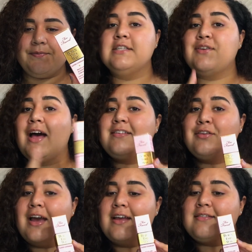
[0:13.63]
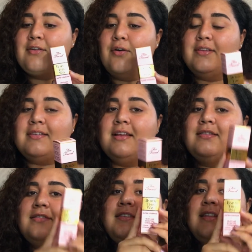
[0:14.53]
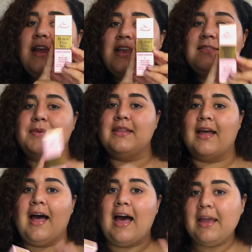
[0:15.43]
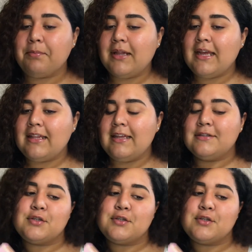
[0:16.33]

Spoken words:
So as you guys know, this concealer has been the hype lately,